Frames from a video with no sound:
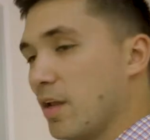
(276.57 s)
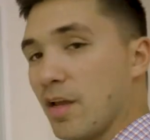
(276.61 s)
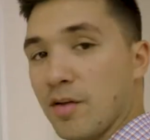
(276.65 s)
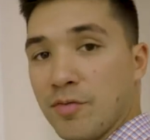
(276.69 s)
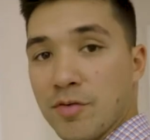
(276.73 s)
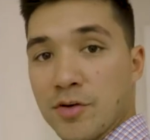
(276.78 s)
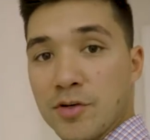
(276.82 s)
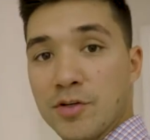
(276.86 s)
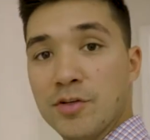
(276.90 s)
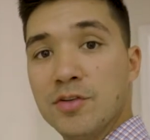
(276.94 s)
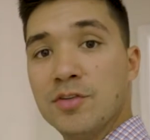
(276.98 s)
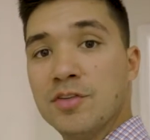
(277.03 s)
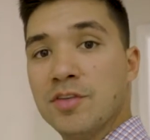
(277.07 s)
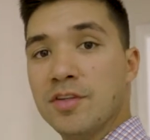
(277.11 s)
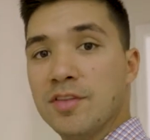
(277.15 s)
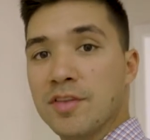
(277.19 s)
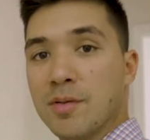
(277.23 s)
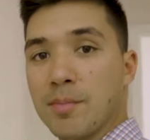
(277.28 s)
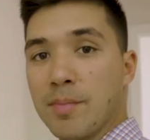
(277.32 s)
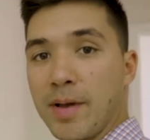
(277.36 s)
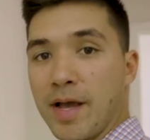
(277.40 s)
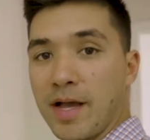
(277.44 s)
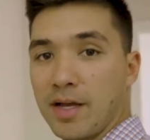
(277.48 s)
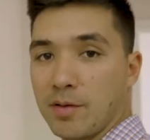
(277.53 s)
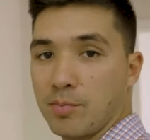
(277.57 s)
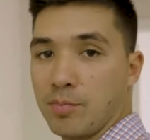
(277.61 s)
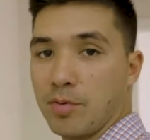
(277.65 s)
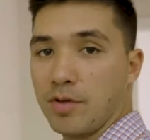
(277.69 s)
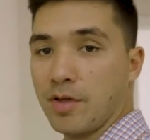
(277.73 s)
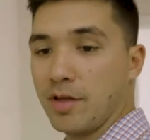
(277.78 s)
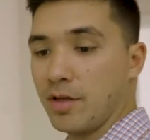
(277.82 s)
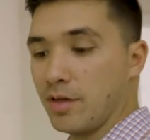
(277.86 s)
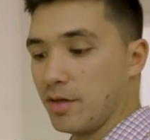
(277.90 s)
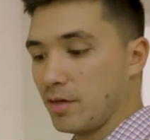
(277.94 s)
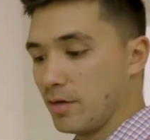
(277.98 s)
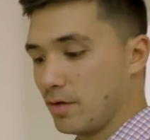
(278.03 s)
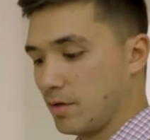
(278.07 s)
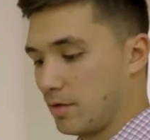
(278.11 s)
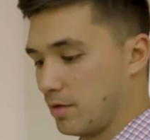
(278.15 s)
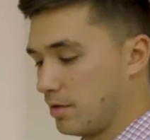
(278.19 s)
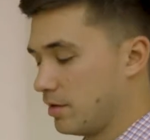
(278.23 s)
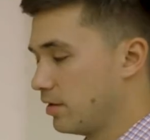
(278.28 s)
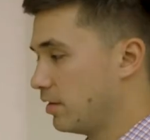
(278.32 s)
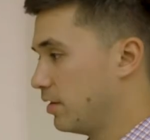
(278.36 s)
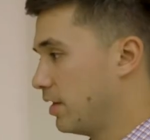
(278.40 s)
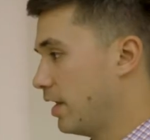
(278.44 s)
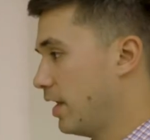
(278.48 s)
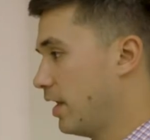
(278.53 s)
If you're using the back plate
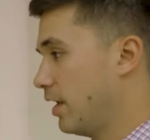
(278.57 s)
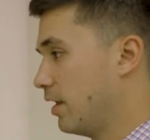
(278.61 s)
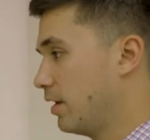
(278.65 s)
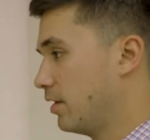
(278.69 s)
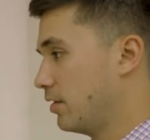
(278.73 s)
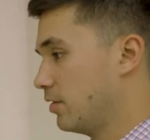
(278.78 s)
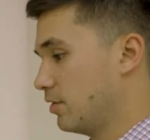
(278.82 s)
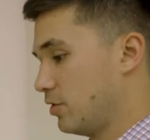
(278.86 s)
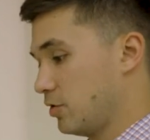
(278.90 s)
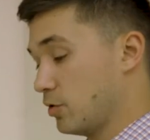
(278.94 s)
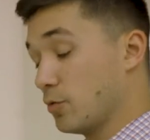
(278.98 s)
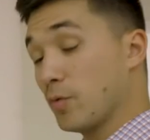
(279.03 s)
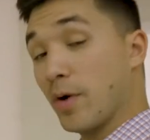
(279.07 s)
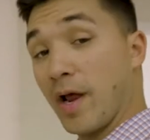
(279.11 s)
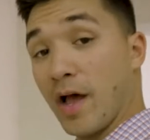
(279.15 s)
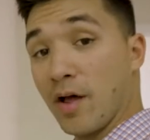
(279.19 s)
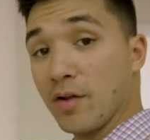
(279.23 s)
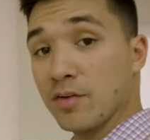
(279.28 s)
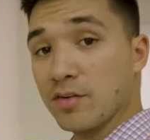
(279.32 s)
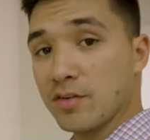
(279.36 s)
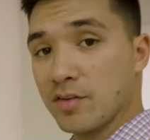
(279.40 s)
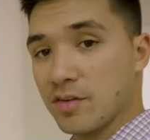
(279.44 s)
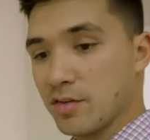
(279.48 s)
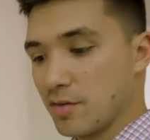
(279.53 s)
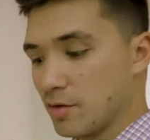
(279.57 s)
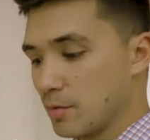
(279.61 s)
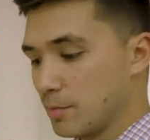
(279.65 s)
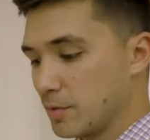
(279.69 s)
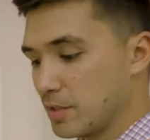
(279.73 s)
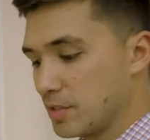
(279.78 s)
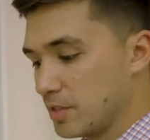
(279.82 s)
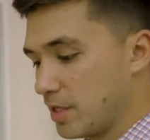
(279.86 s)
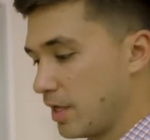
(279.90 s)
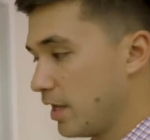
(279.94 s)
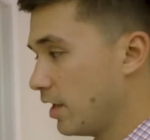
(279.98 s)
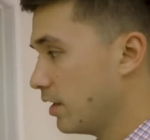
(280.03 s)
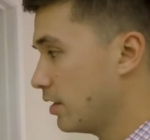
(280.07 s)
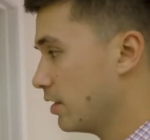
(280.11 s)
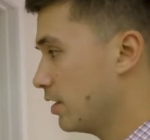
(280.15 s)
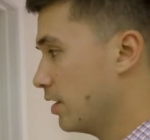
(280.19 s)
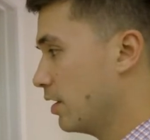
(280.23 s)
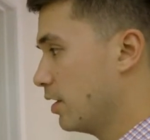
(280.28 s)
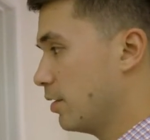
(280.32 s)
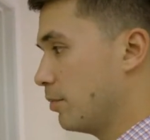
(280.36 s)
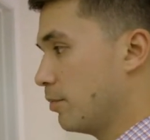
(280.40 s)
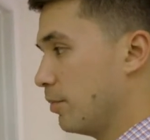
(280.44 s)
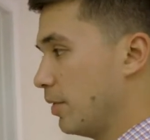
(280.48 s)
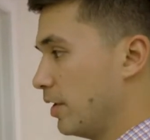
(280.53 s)
that surrounds the thermostat,
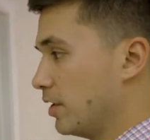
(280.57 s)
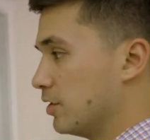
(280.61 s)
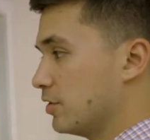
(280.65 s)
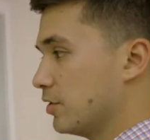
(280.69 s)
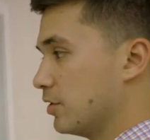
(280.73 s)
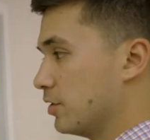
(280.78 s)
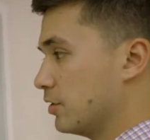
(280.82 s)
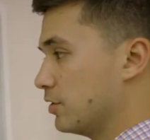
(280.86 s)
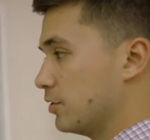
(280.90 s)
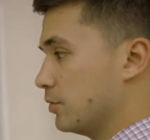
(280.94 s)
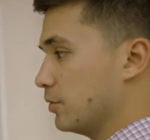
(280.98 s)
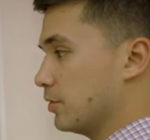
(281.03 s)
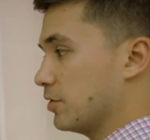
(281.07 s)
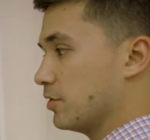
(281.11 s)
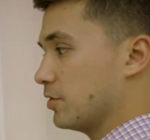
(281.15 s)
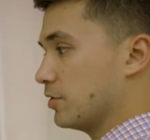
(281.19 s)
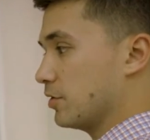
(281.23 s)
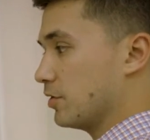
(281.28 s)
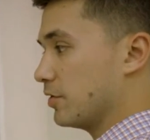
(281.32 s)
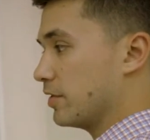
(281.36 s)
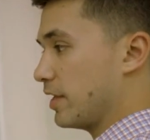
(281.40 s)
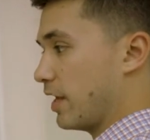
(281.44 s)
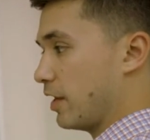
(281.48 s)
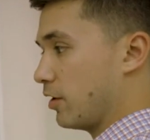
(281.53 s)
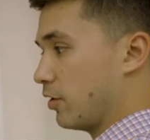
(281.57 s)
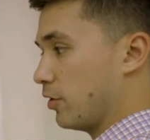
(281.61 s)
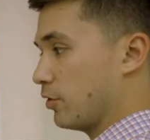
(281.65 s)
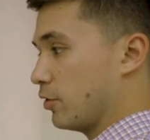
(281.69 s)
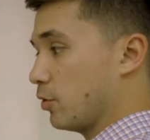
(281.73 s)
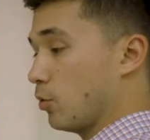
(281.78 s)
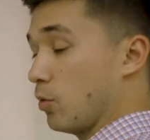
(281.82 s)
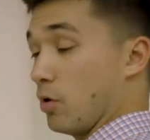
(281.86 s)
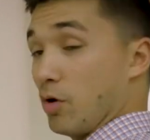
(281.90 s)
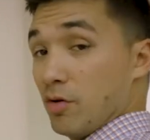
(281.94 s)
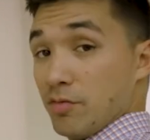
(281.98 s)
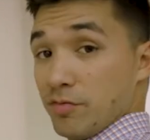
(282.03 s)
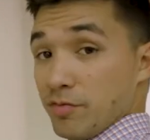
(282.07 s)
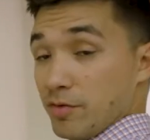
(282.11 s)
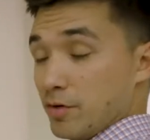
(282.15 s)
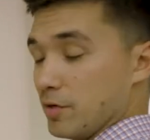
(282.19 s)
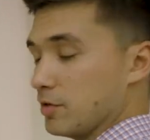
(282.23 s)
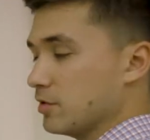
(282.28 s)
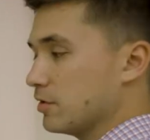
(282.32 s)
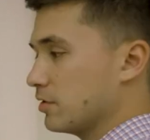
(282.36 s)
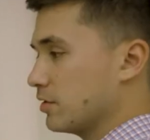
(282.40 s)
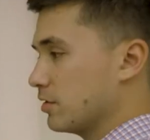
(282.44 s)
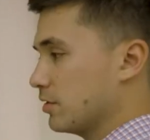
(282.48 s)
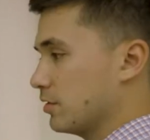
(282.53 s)
make sure to insert that on the wall
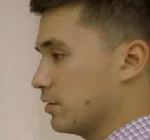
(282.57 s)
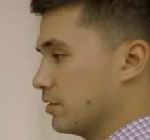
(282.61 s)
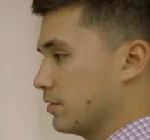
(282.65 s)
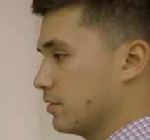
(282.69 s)
first,